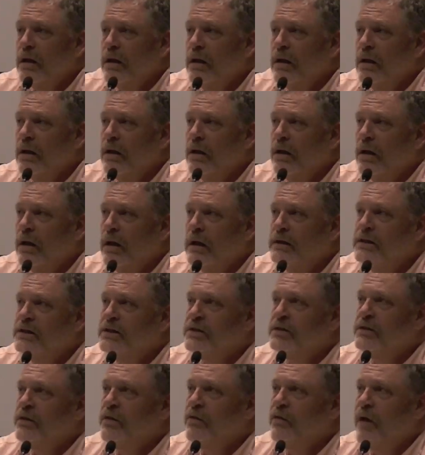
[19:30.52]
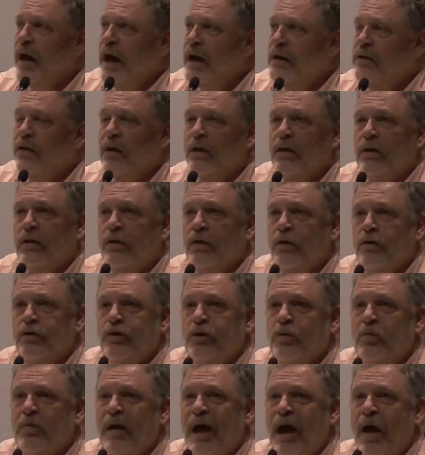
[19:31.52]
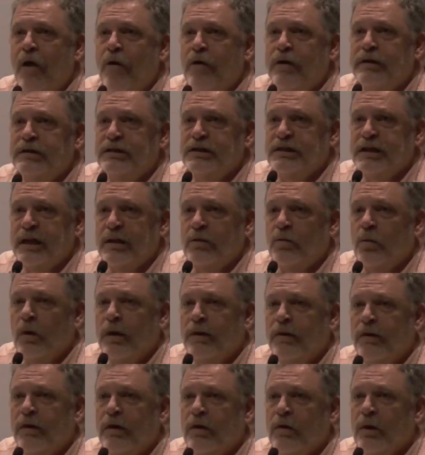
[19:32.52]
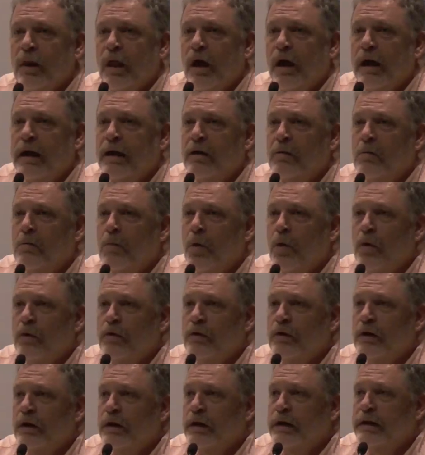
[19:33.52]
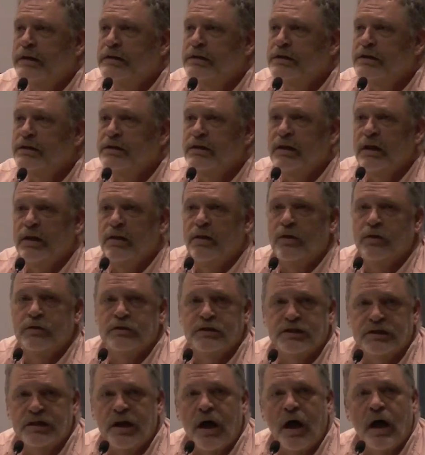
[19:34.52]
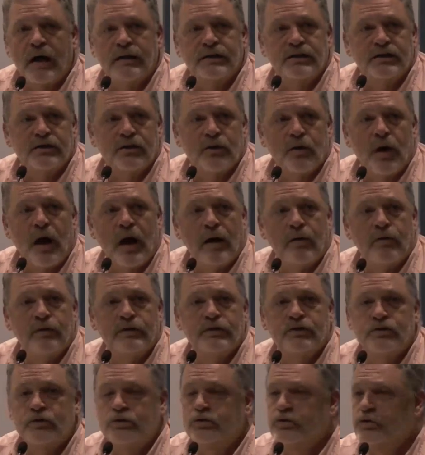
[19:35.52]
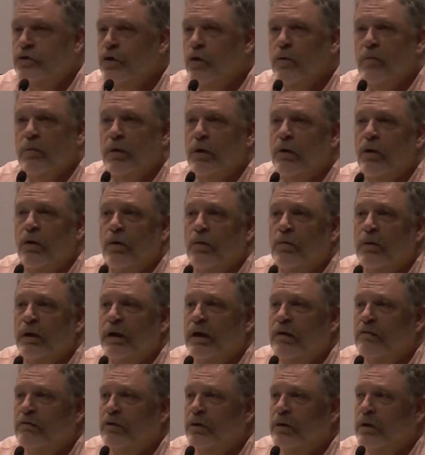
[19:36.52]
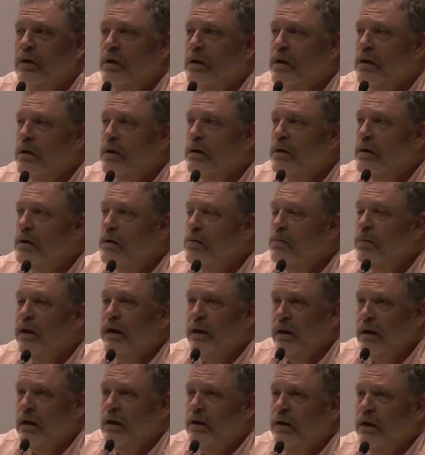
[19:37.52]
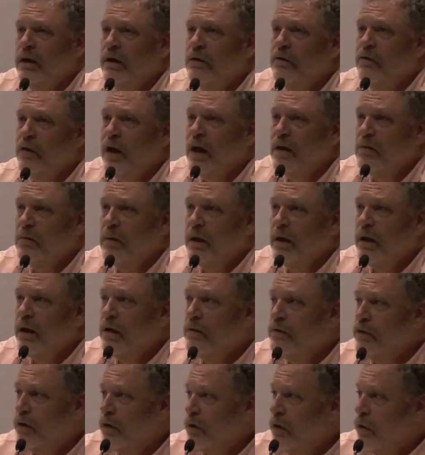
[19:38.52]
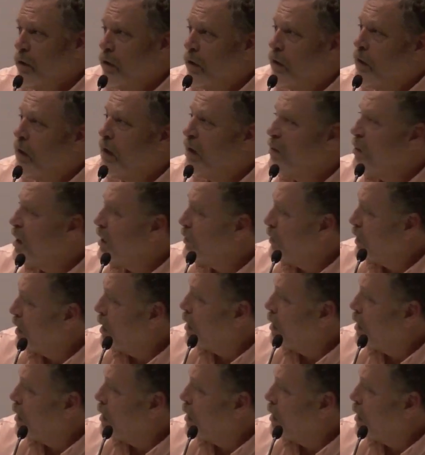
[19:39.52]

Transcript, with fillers: it's the fact that they're your parents and what they're like more than it is that they're Scots or Irish or German or whatever. But it, it did affect me enough to know the thing about the